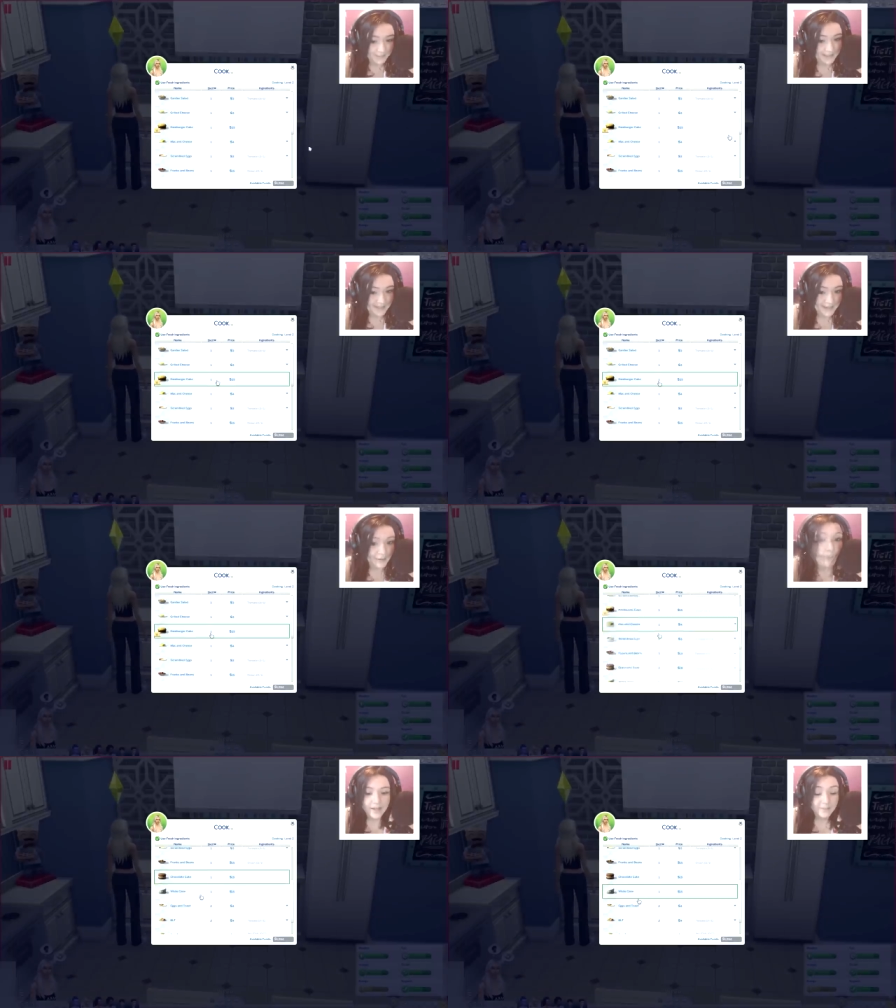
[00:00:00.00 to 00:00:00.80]
I'm
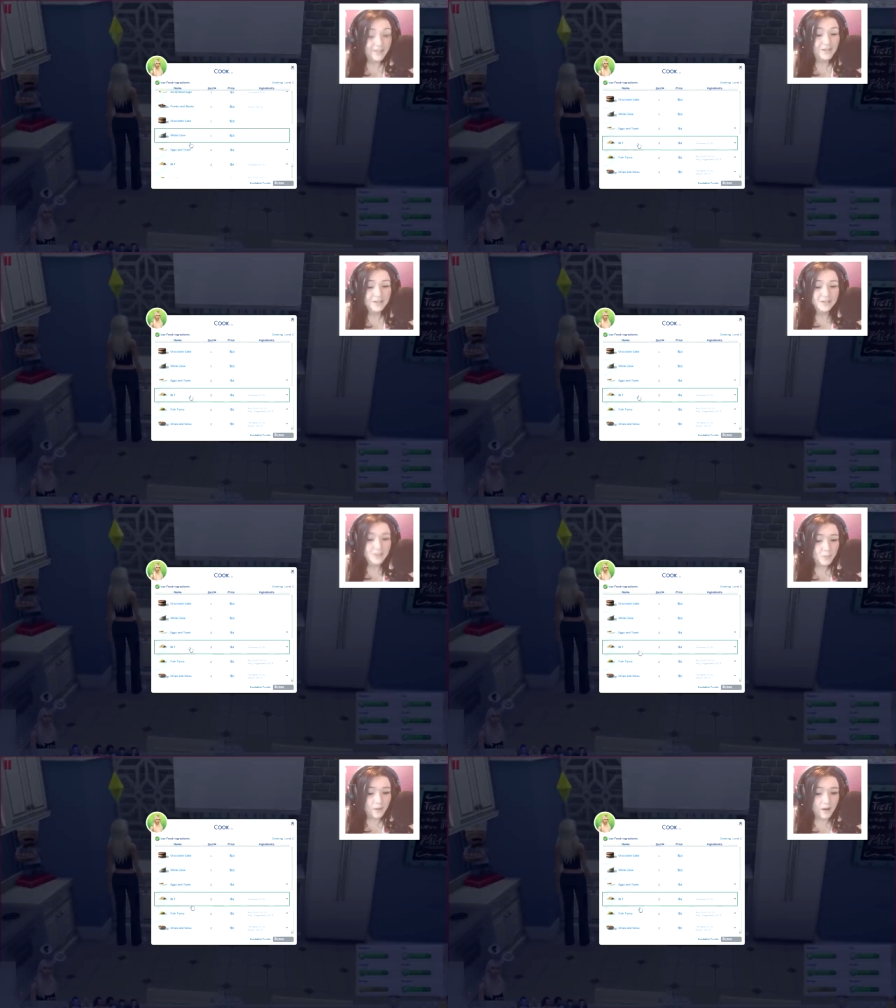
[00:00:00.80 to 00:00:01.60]
eating it. Yeah, I'm actually
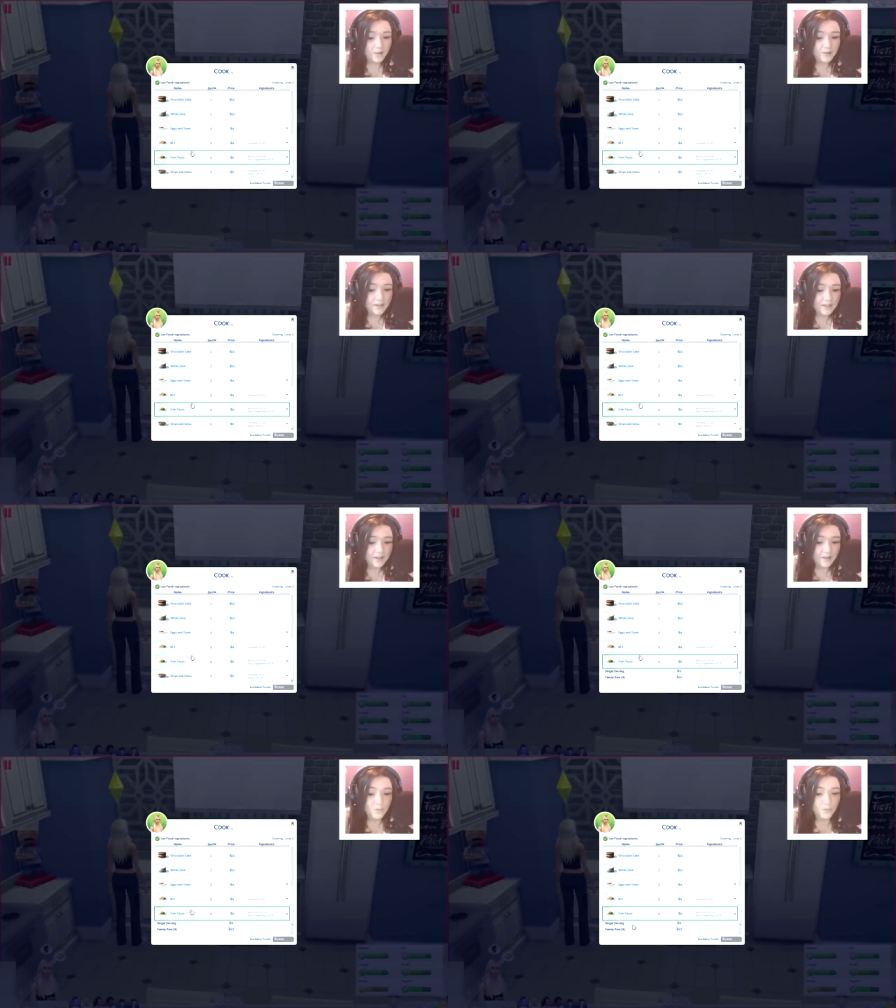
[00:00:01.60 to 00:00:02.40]
super hungry right
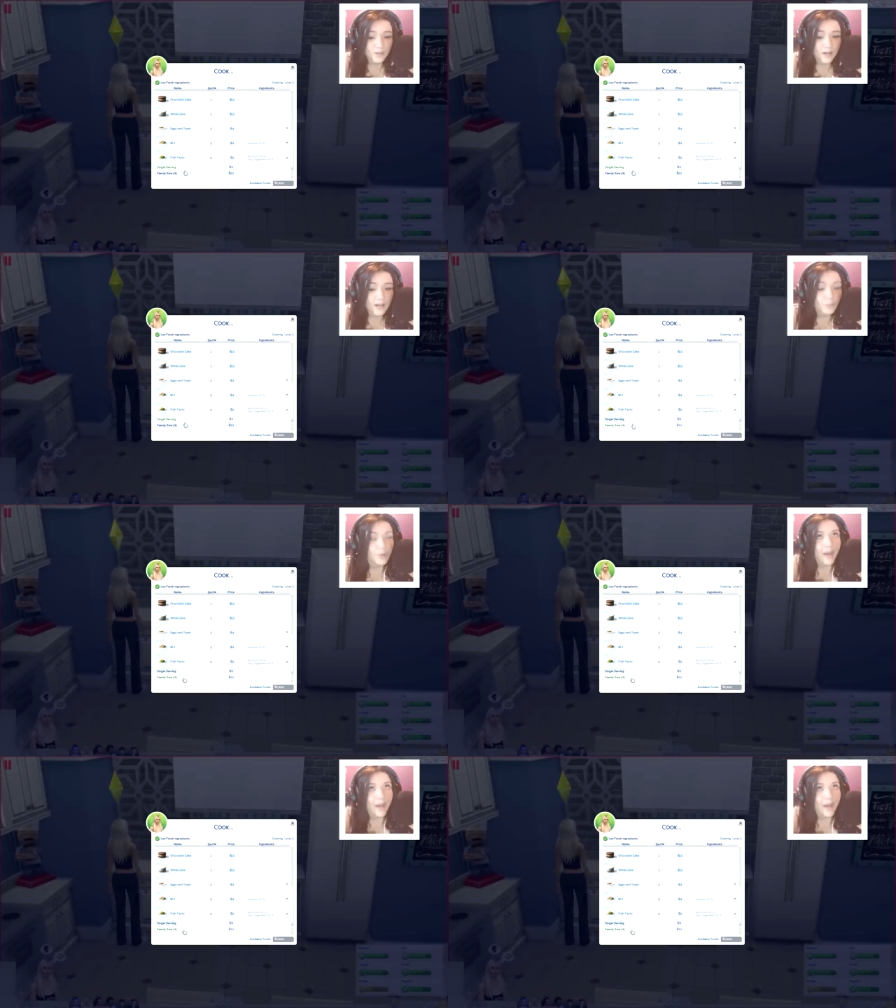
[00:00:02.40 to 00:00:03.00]
now. I,